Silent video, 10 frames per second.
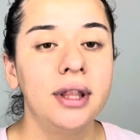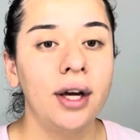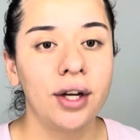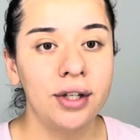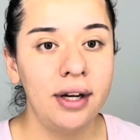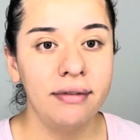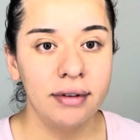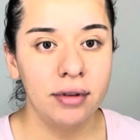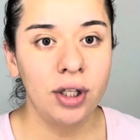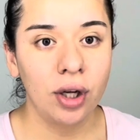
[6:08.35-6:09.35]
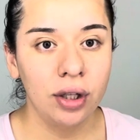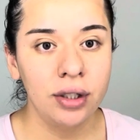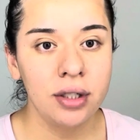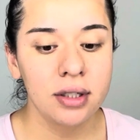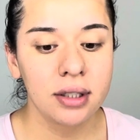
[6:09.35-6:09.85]

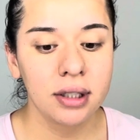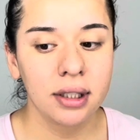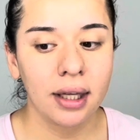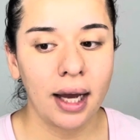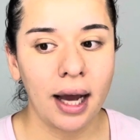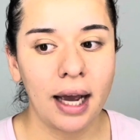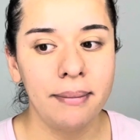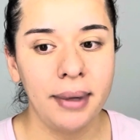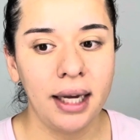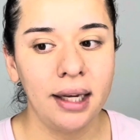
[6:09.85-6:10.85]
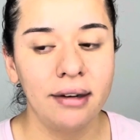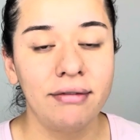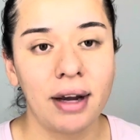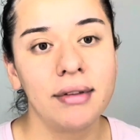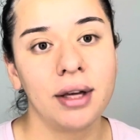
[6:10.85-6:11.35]
$150, I made
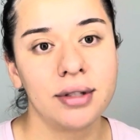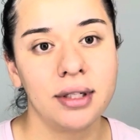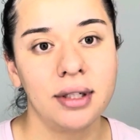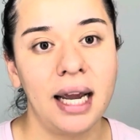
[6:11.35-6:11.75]
$5,000.